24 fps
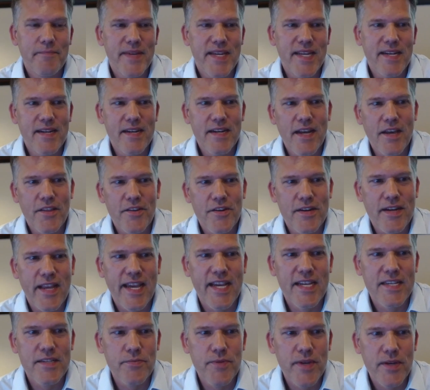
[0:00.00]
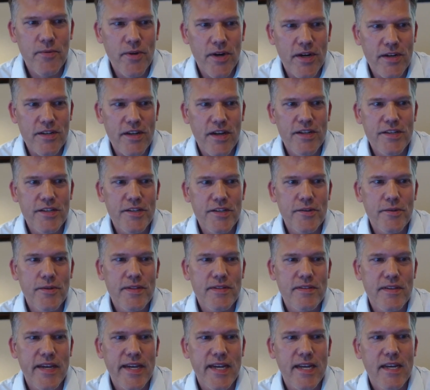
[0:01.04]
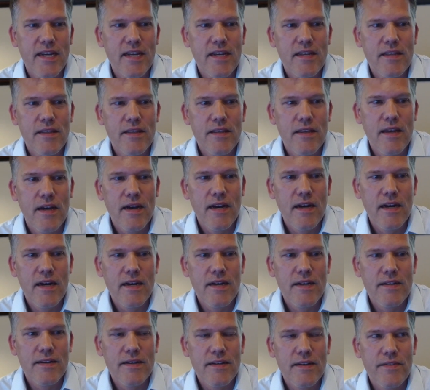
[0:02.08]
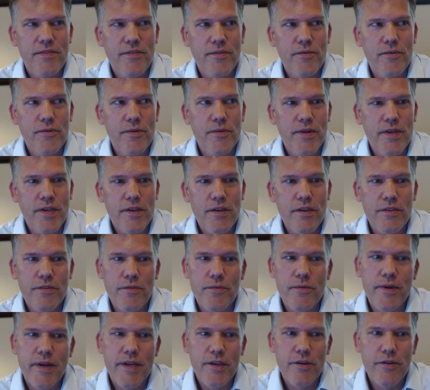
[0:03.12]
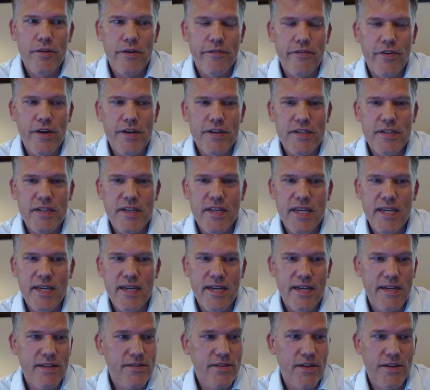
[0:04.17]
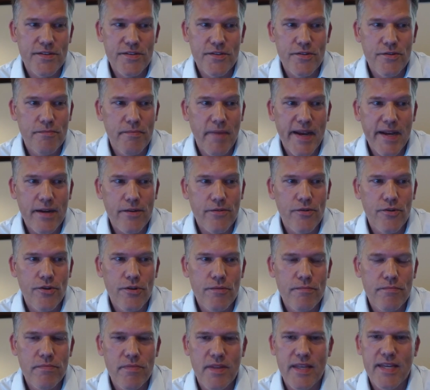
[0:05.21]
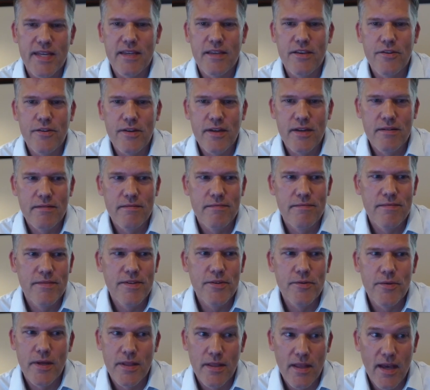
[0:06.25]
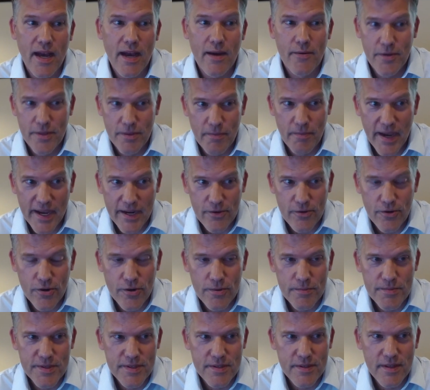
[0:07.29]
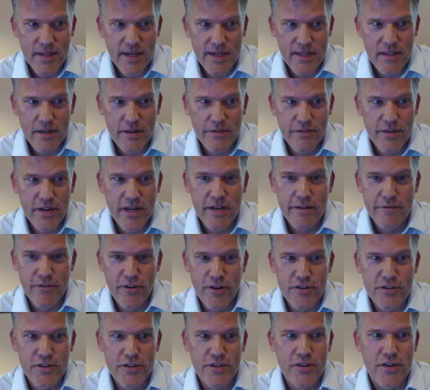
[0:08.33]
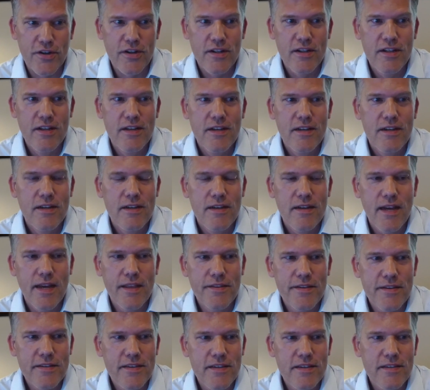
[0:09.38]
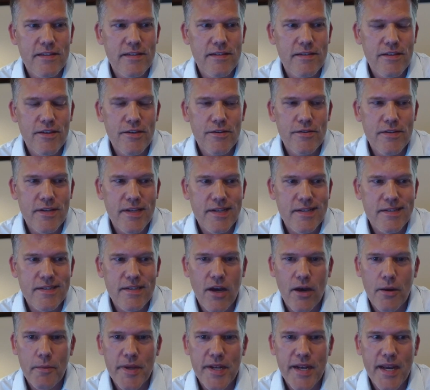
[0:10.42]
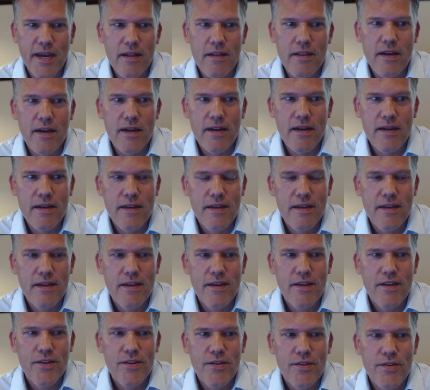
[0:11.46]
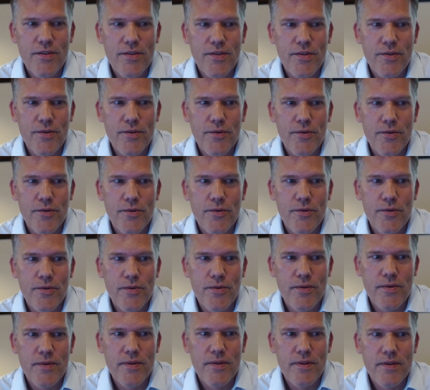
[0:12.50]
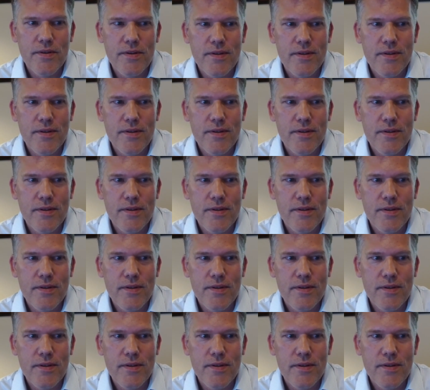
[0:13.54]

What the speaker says: I mean, another case we worked on too. It's like through a university, and it's also a microbe. Like you can do a lot with microbes. Like they're very versatile, and this is using salmonella to